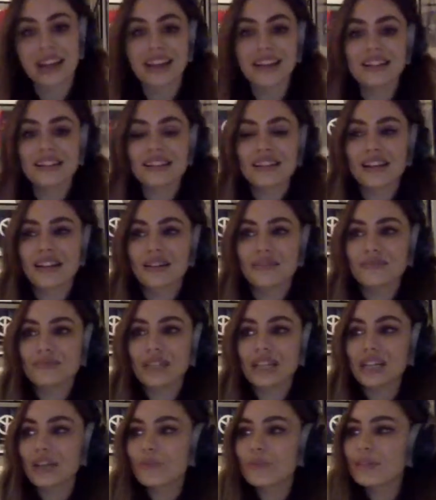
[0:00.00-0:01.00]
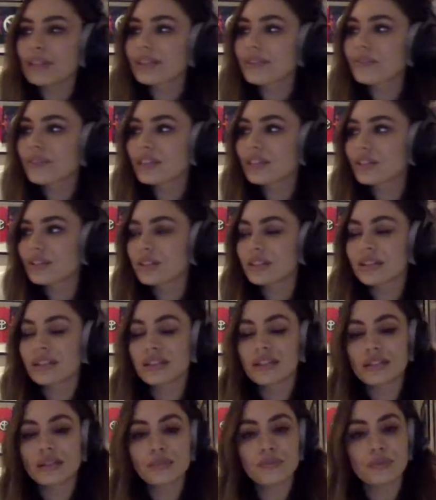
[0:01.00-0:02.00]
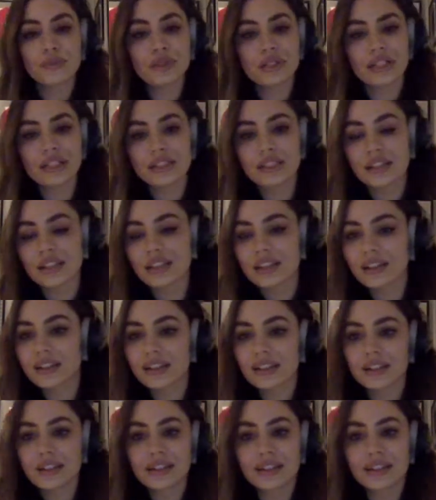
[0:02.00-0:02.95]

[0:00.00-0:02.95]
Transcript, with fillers: And um, it can be something just as simple as like,